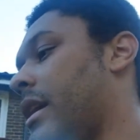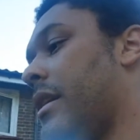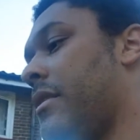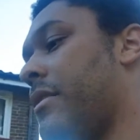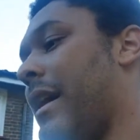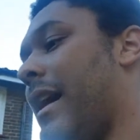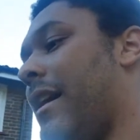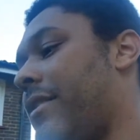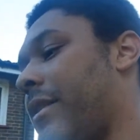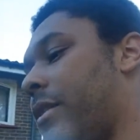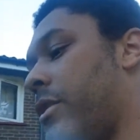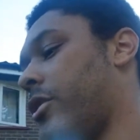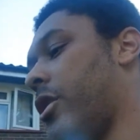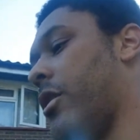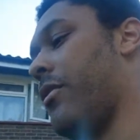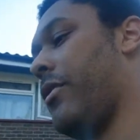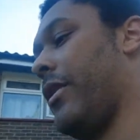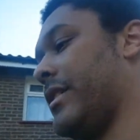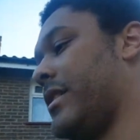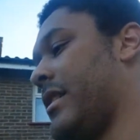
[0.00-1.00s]

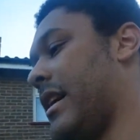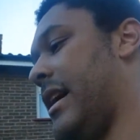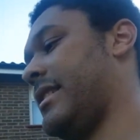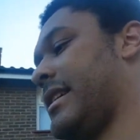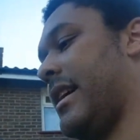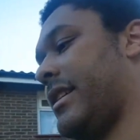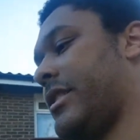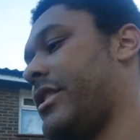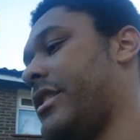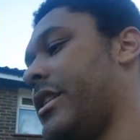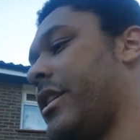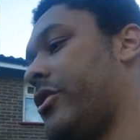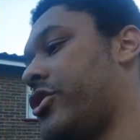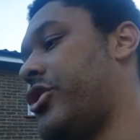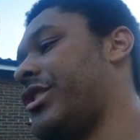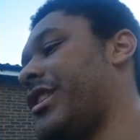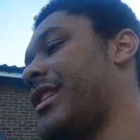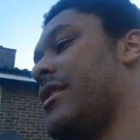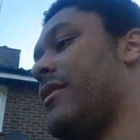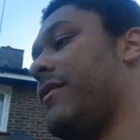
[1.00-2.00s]
has actually
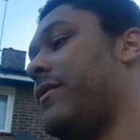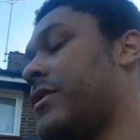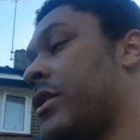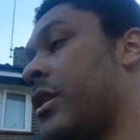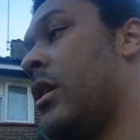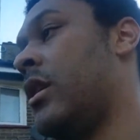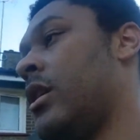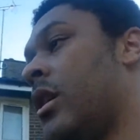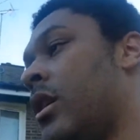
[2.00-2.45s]
achieved